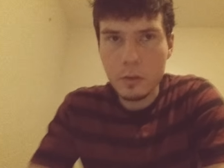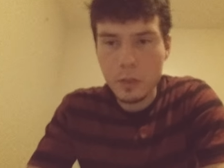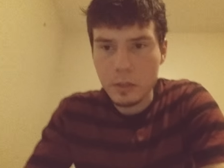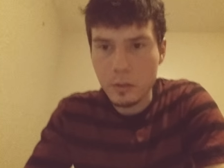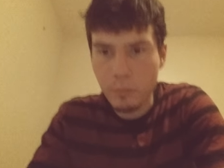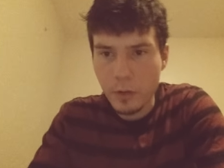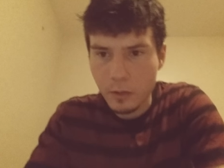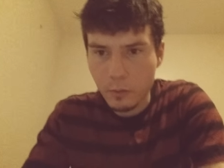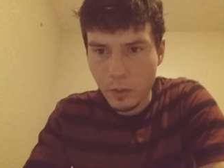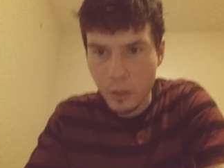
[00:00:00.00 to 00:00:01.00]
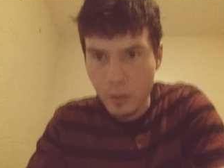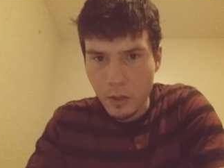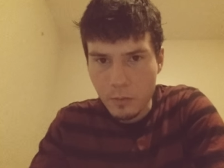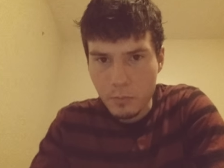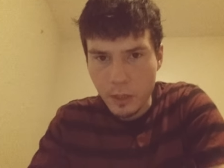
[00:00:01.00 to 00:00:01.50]
uh, it will break the wall
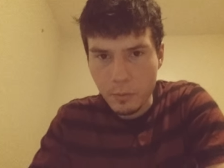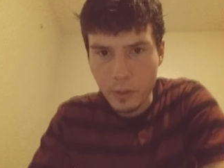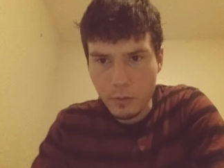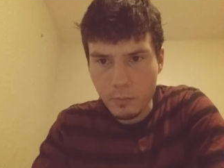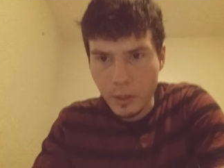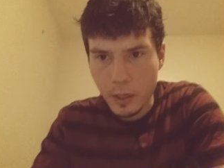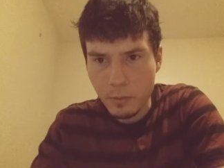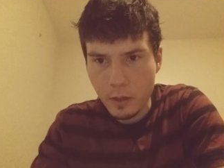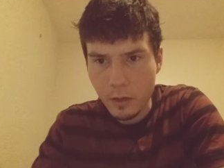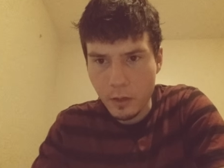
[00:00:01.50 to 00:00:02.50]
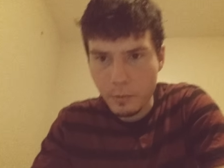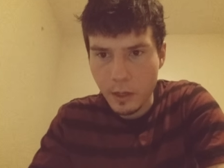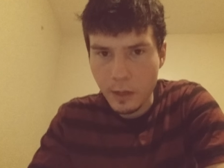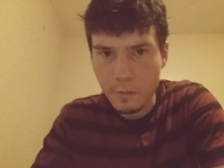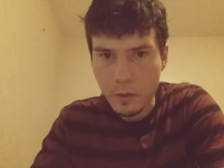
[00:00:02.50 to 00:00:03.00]
probably or break my arm in
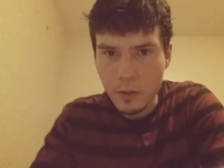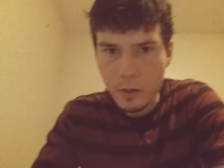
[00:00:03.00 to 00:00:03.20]
half